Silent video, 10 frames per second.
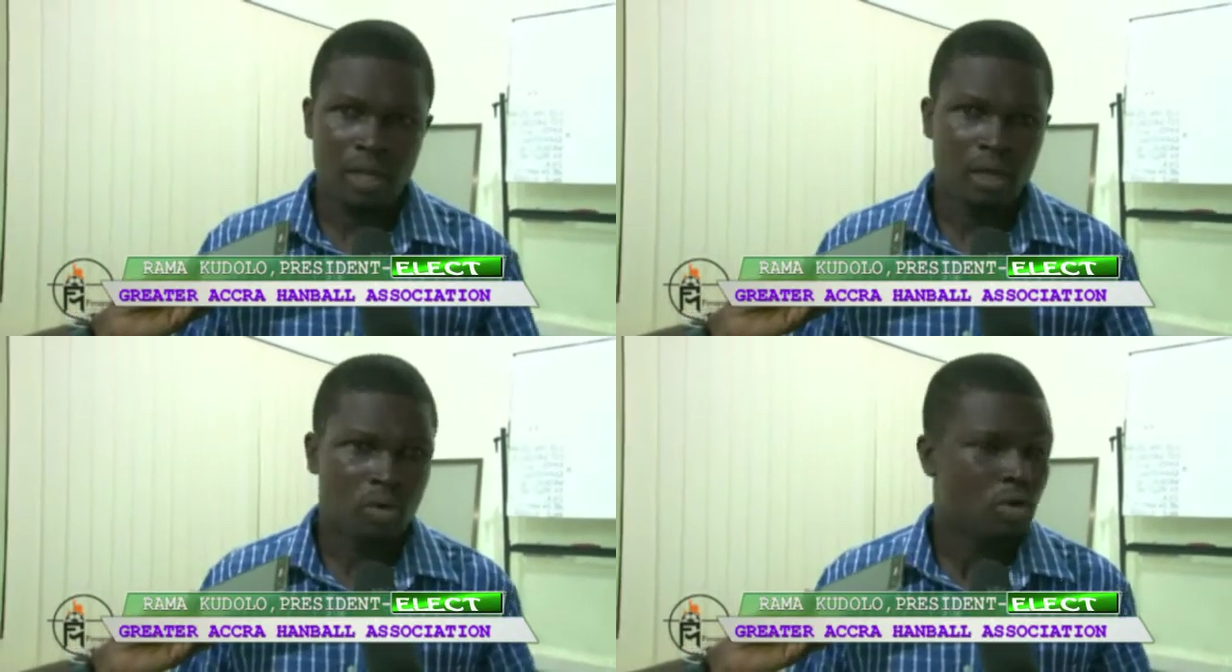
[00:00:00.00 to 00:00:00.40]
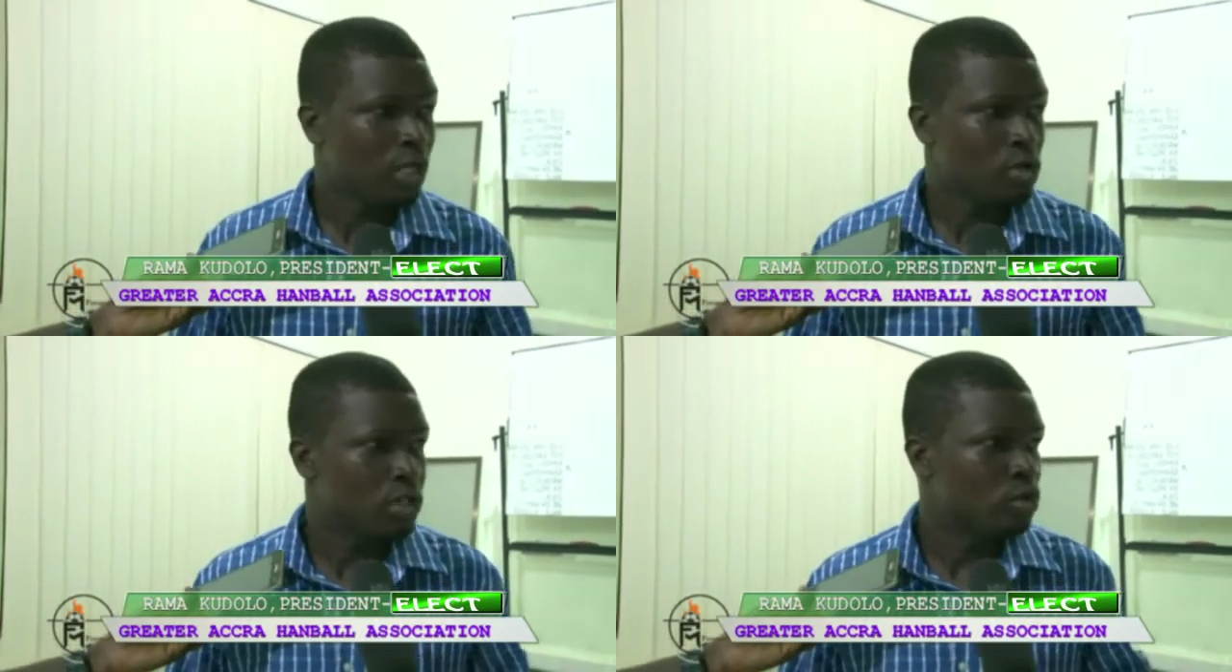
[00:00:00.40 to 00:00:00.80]

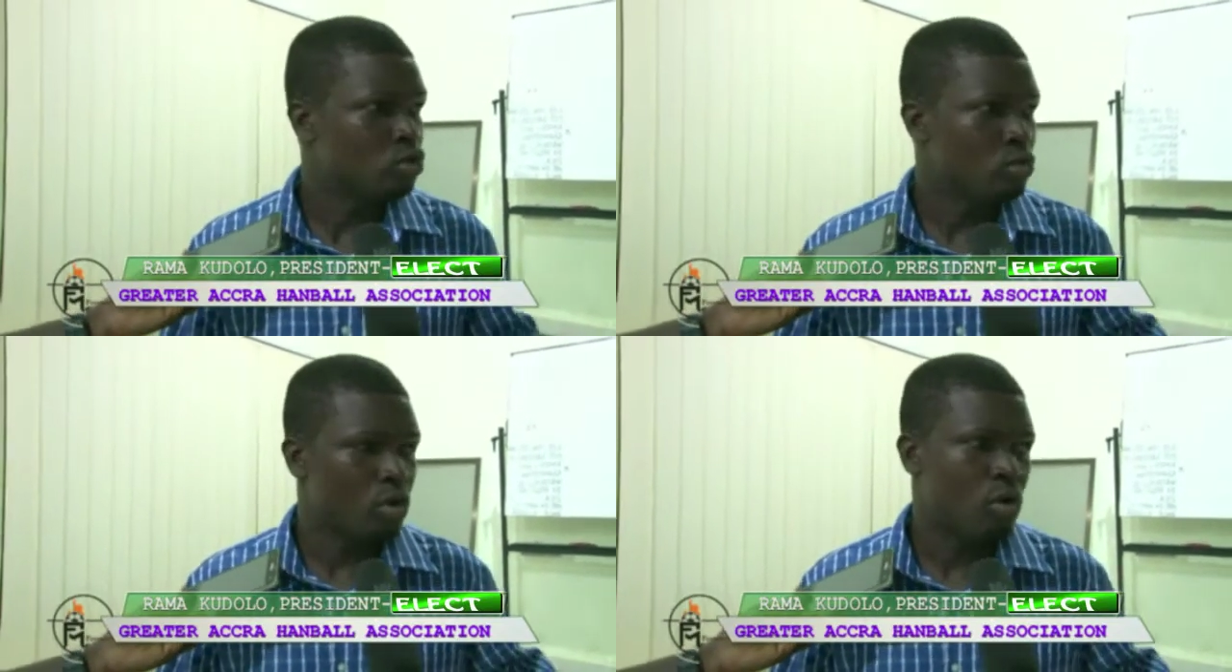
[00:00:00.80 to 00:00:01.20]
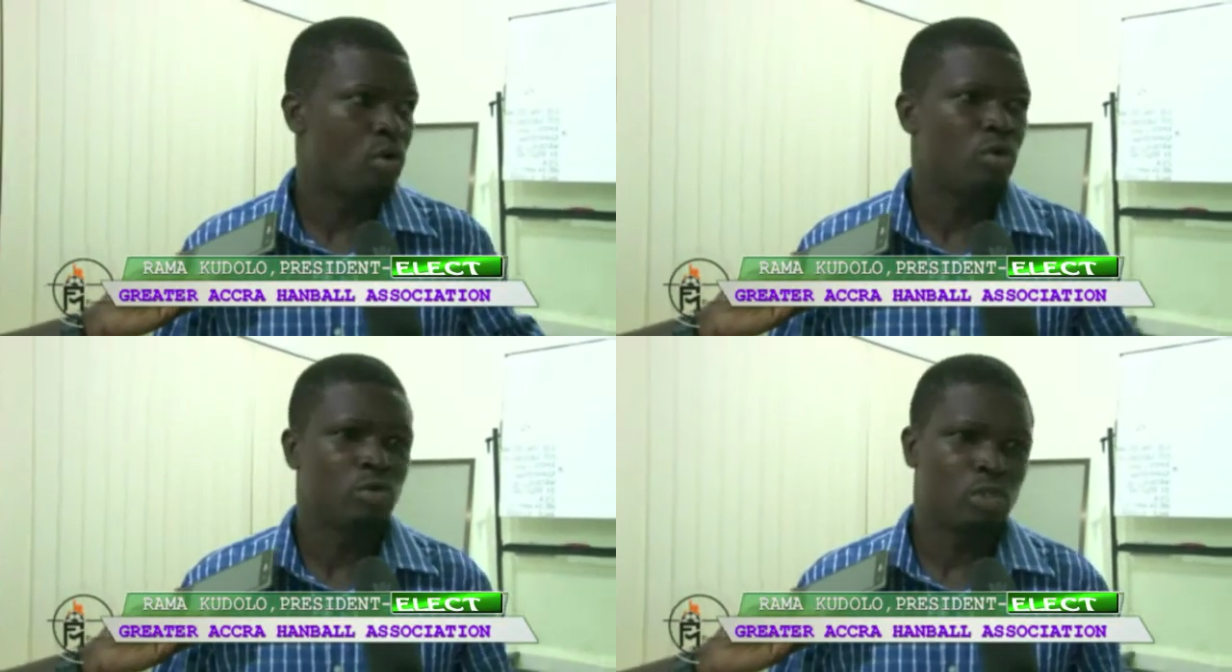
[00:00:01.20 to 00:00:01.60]
Congratulations to
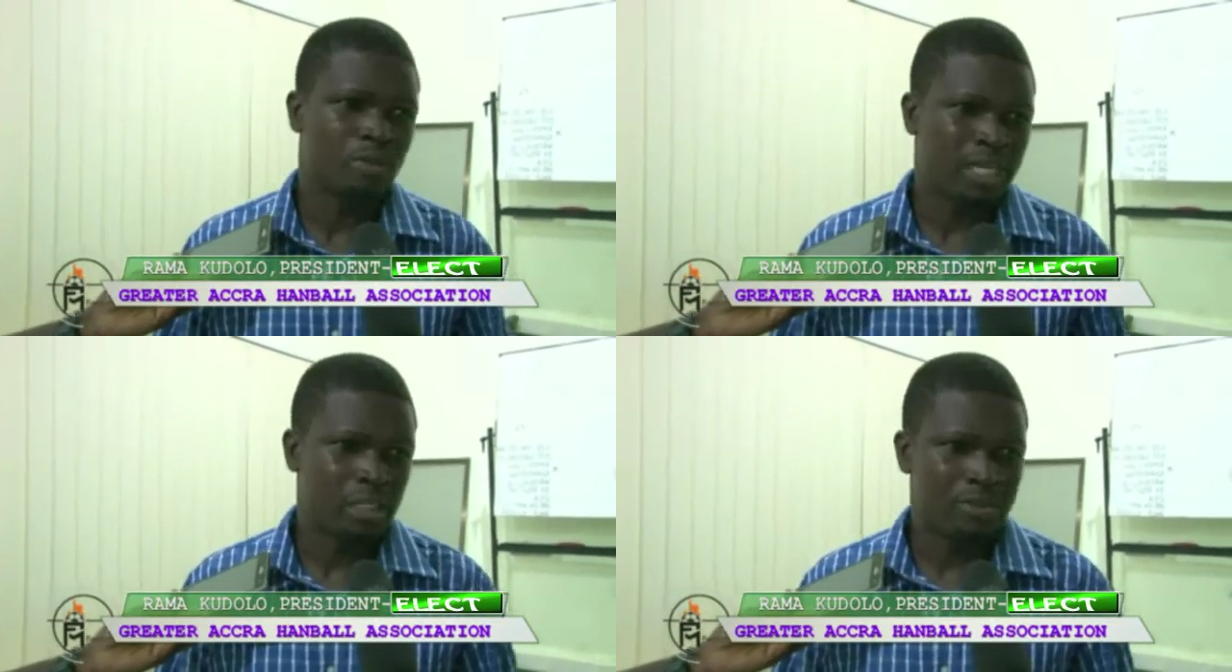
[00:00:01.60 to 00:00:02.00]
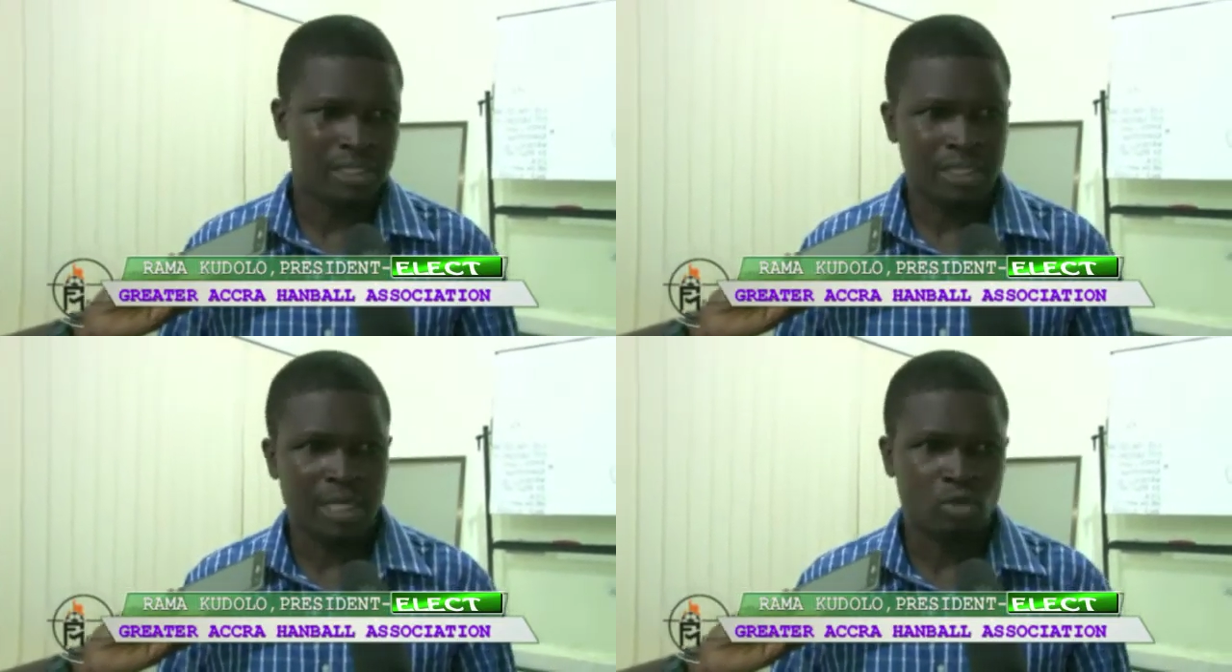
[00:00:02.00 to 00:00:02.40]
all those
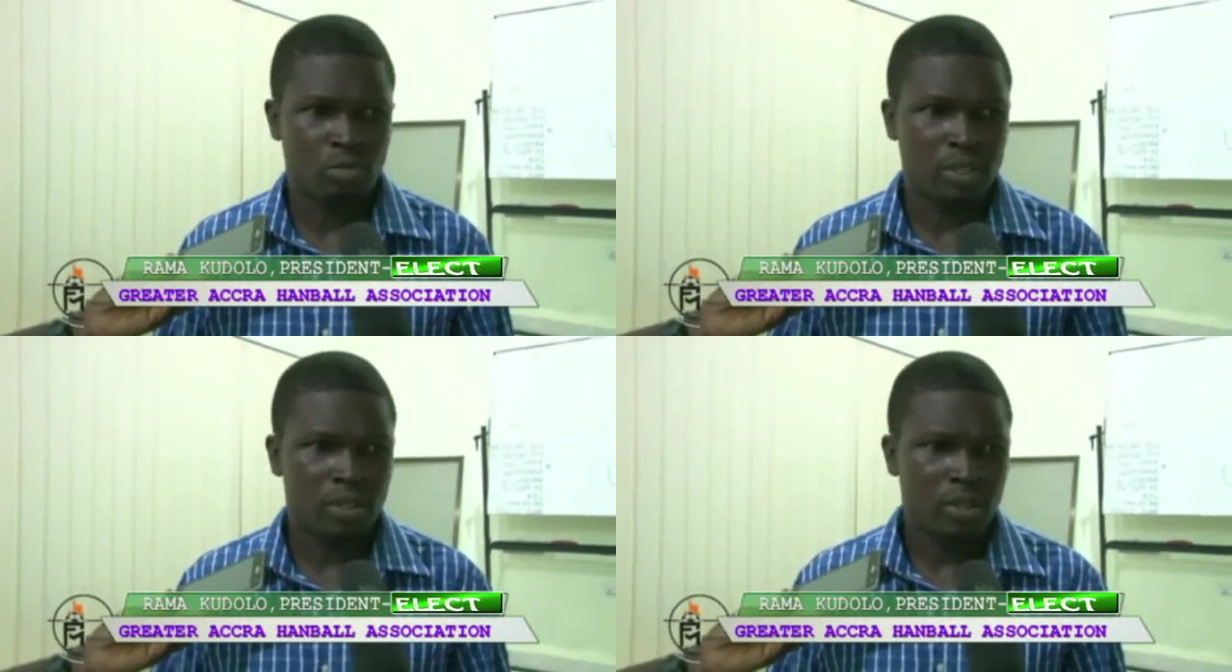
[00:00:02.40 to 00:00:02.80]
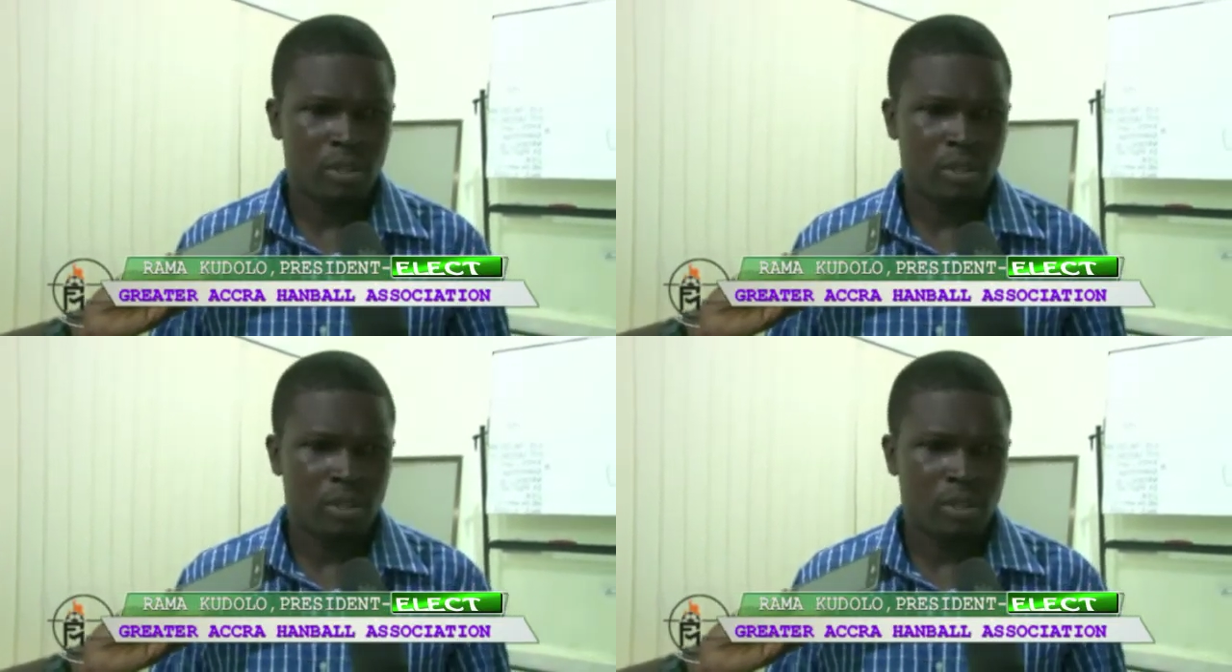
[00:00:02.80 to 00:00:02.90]
management in cantonment.